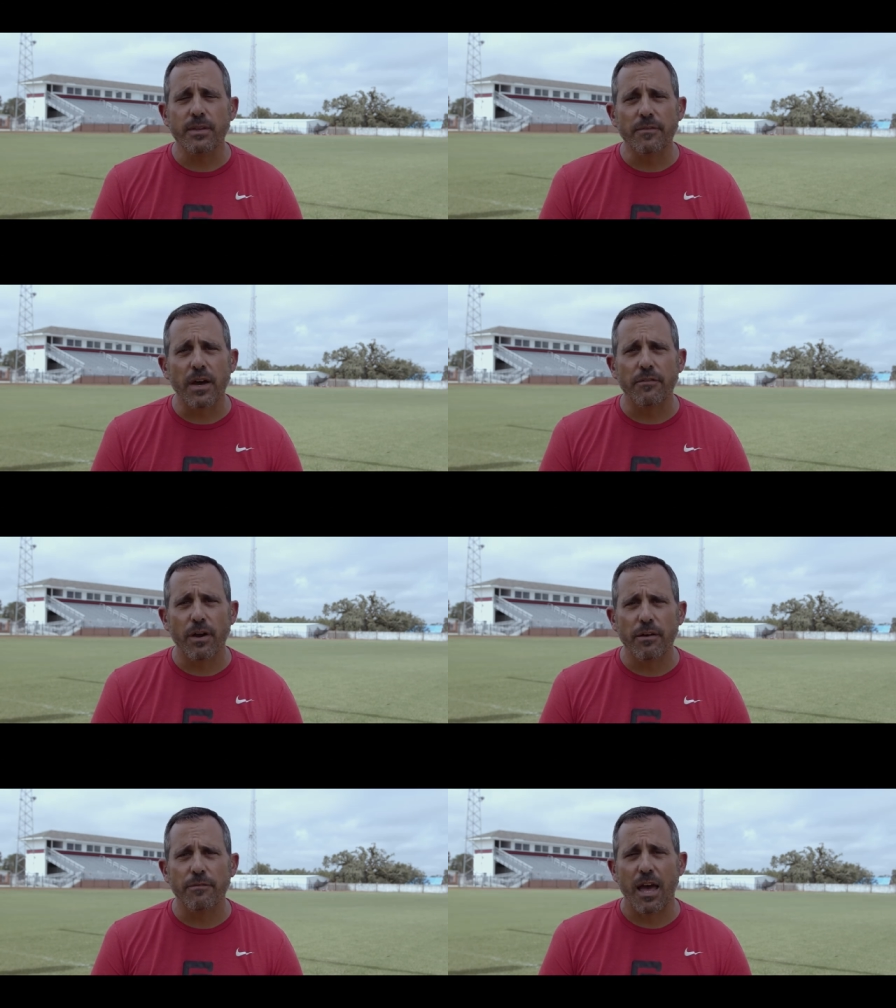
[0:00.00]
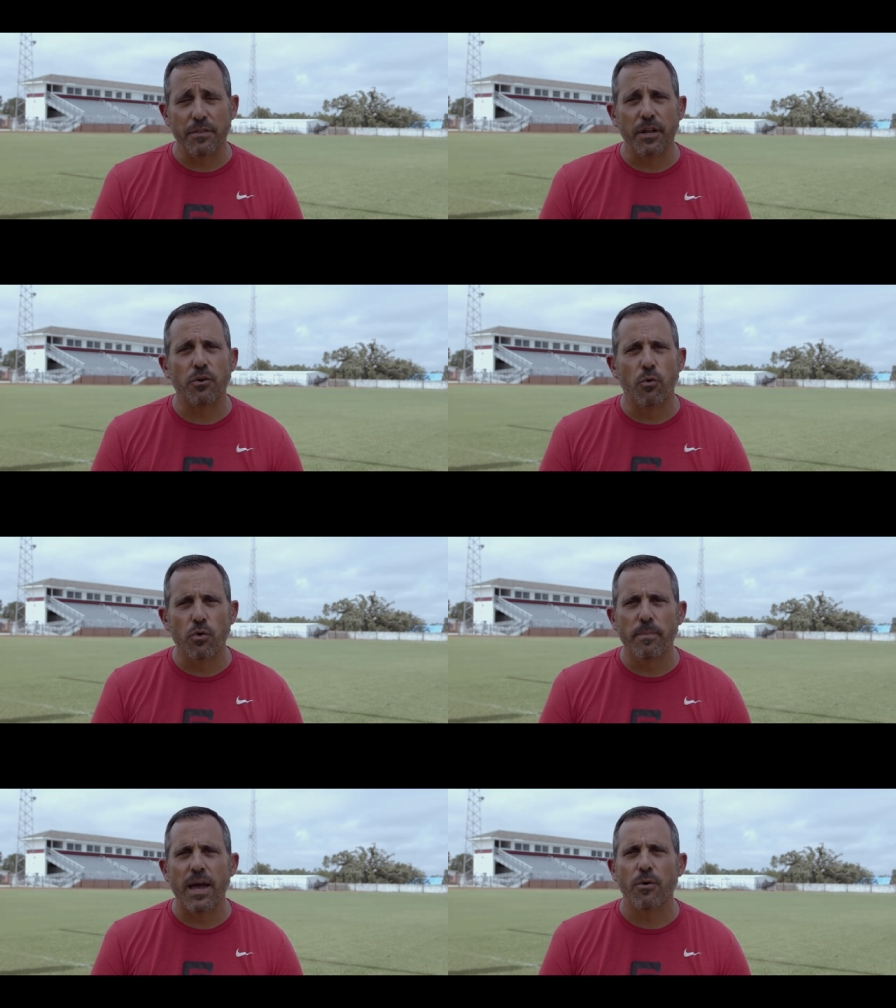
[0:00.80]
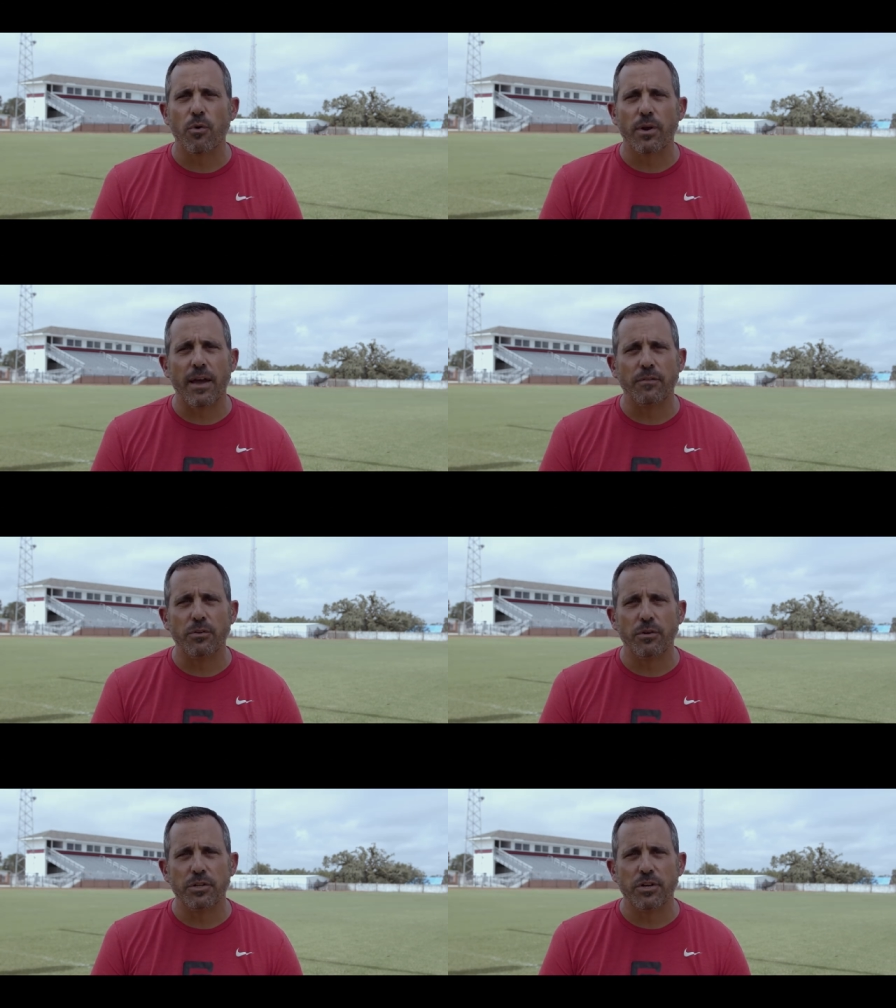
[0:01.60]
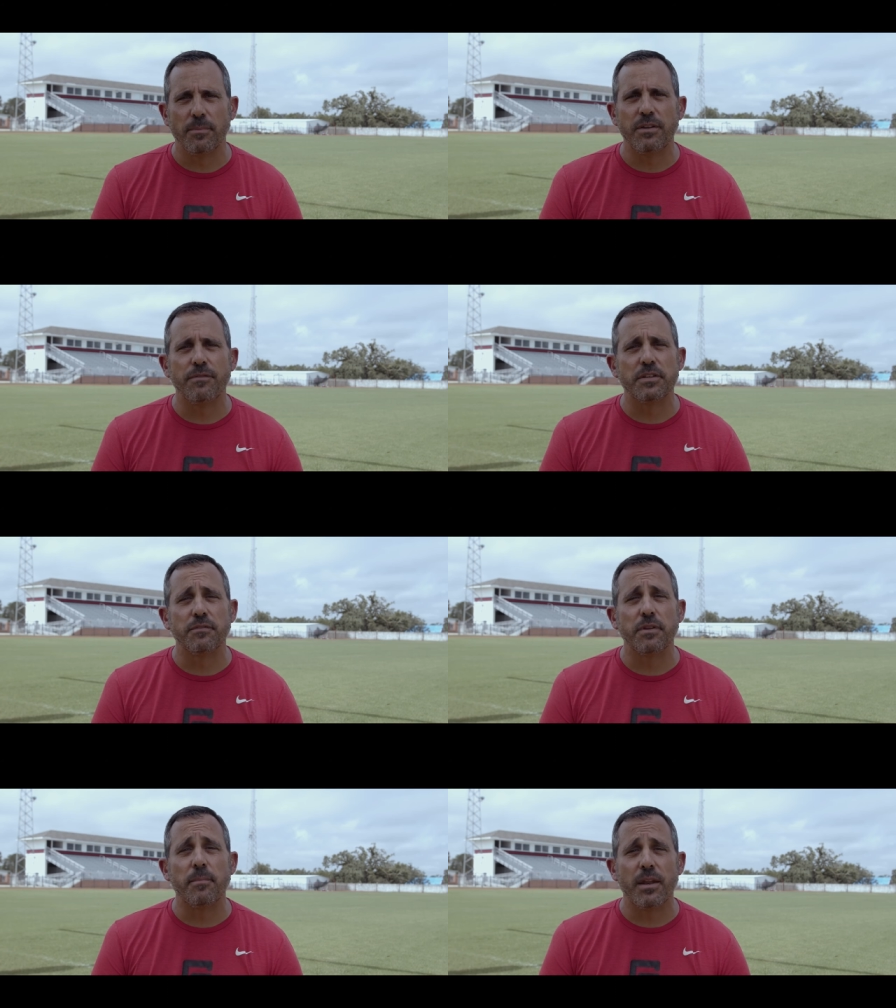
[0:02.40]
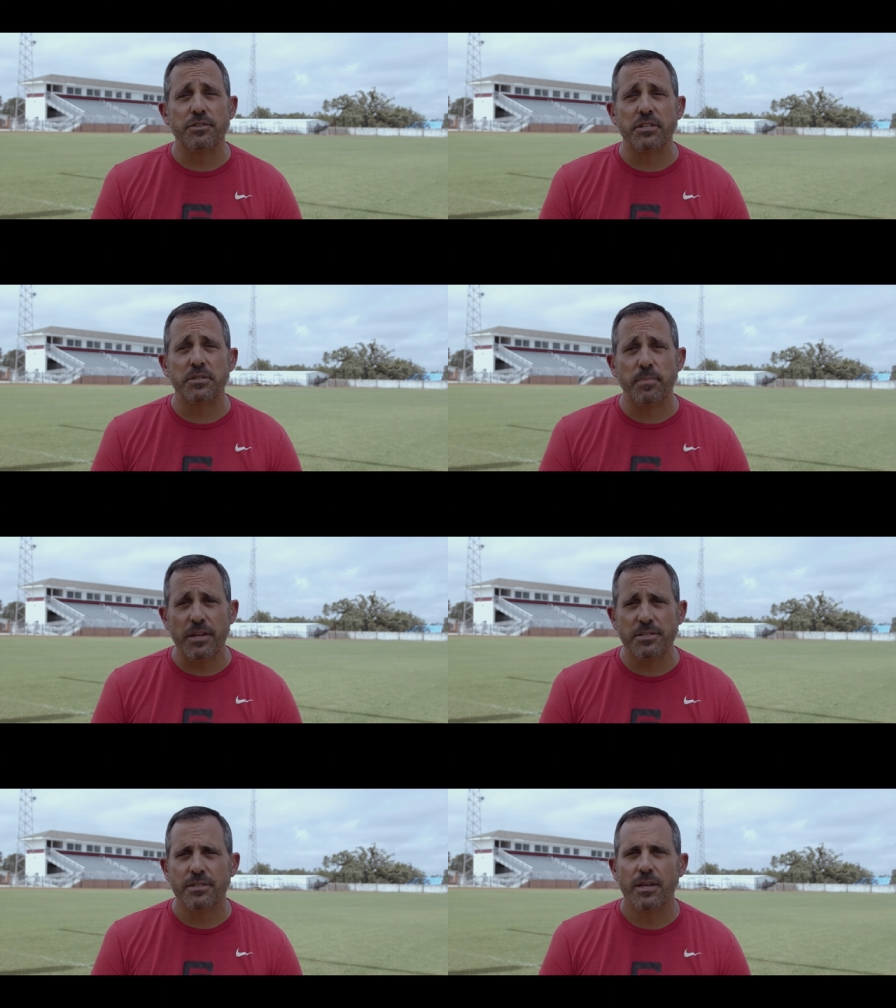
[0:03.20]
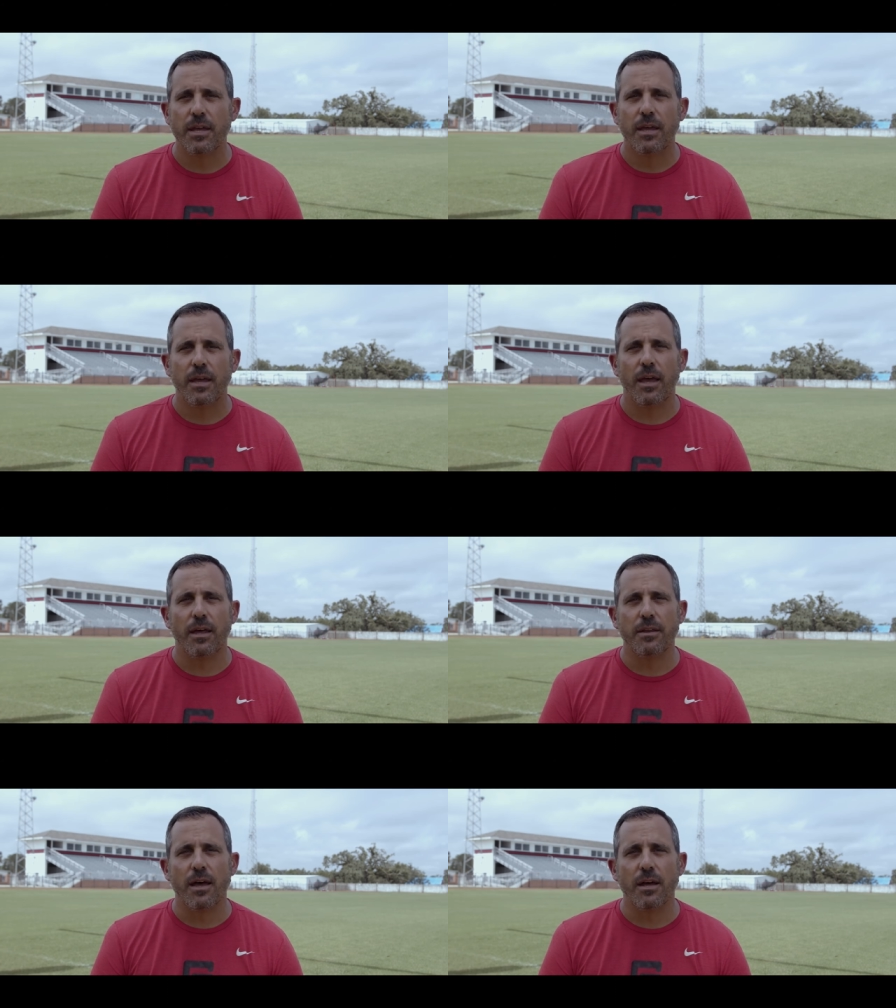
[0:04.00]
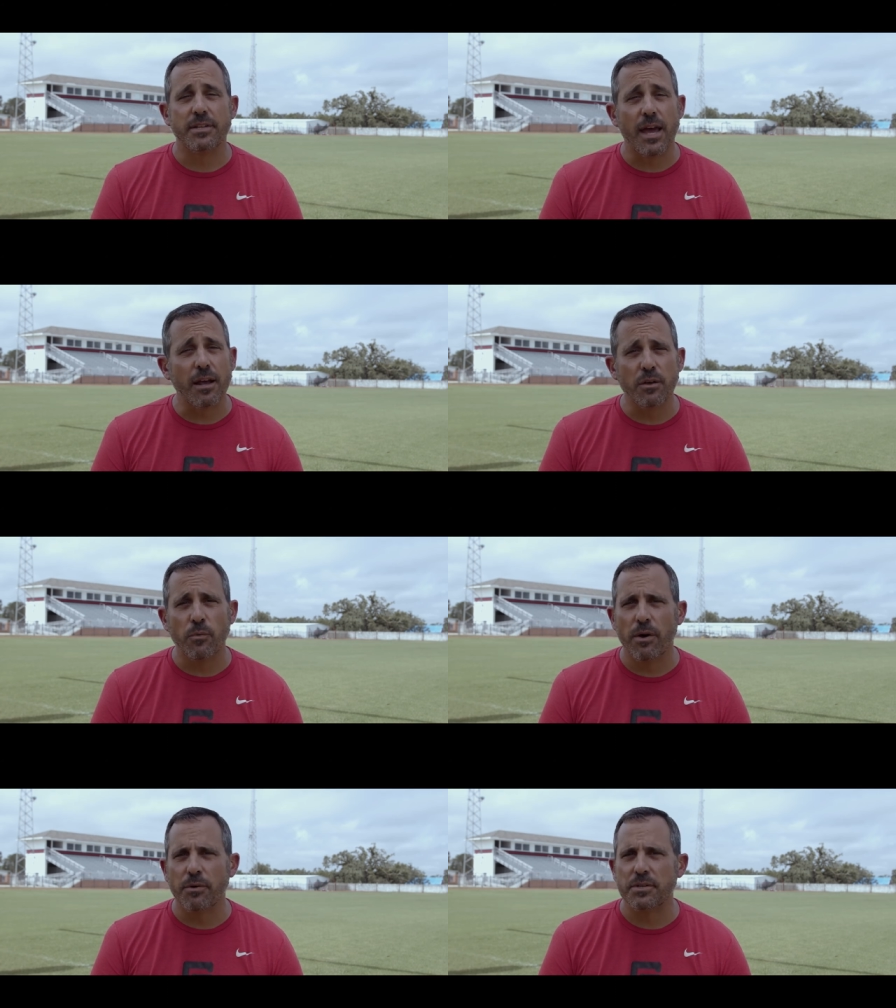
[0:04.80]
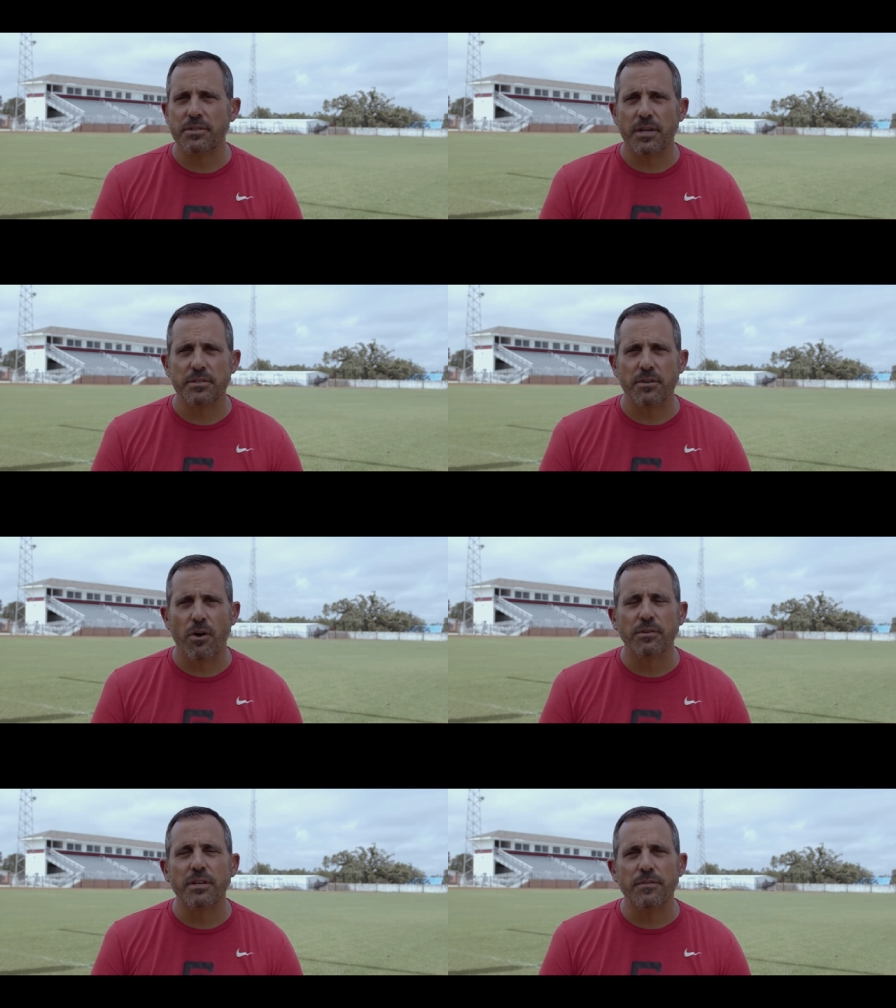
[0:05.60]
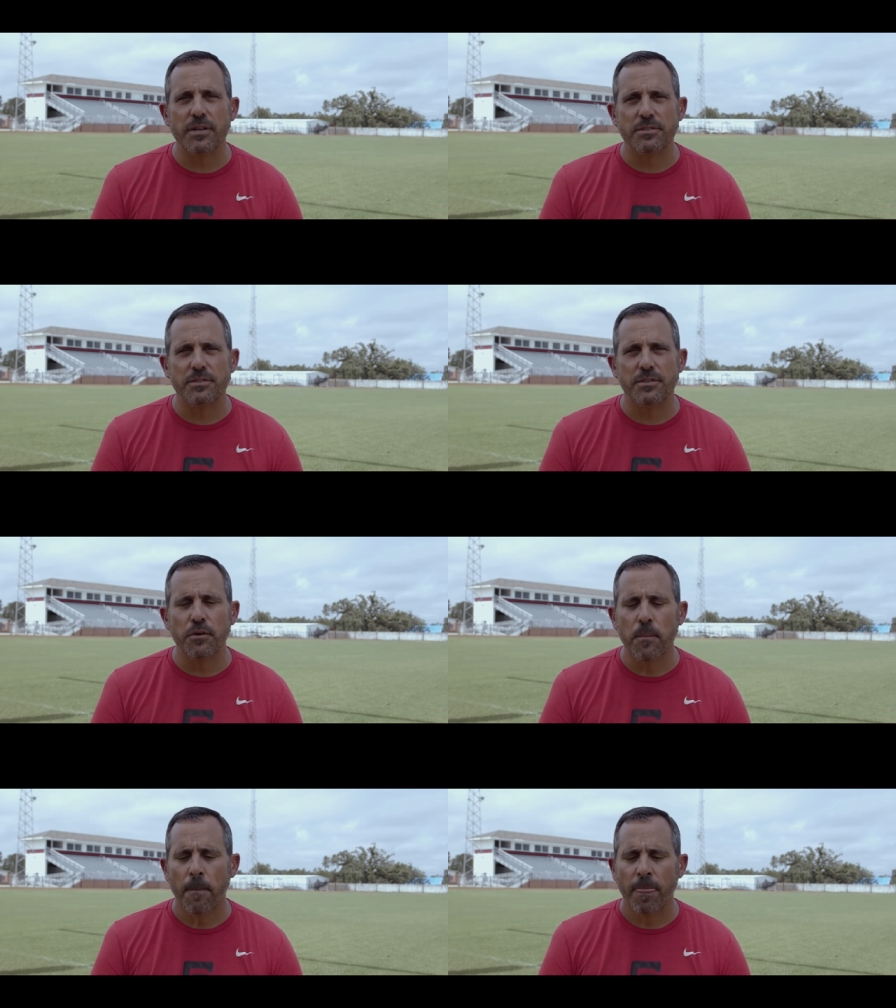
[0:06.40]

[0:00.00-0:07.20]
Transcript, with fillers: They've got a very athletic quarterback. We're going to have to do a good job defensively managing space and uh, tackling well, as, as all defenses do.